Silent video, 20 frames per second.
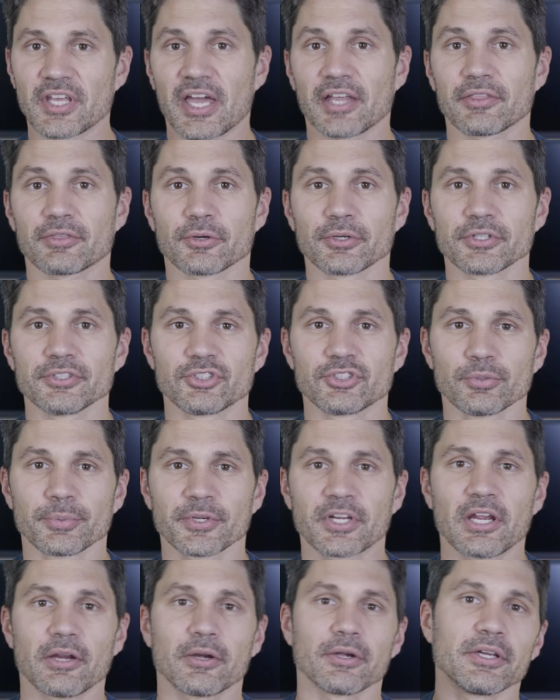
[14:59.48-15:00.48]
that 30
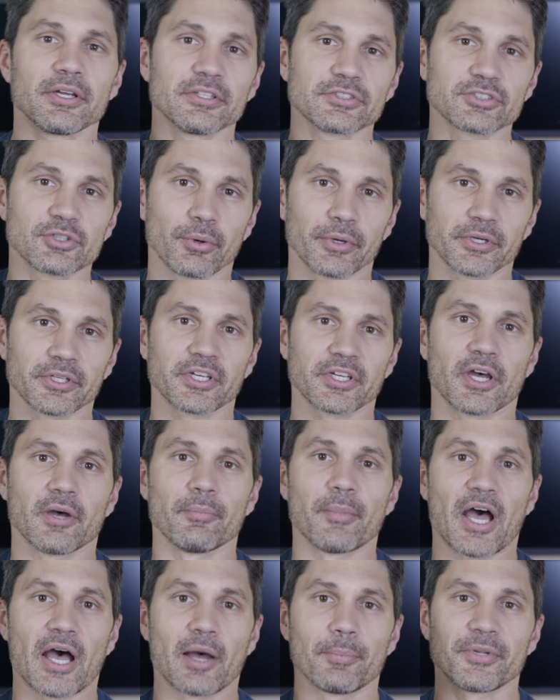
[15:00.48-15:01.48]
Super Carry is going to
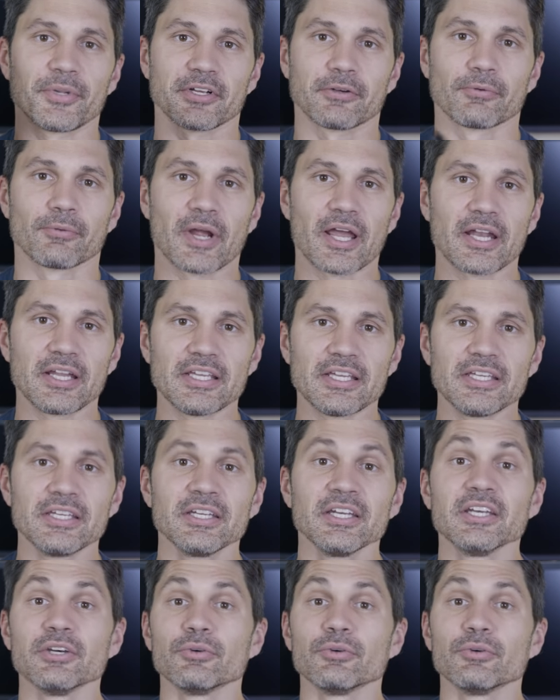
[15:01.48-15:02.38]
come optic ready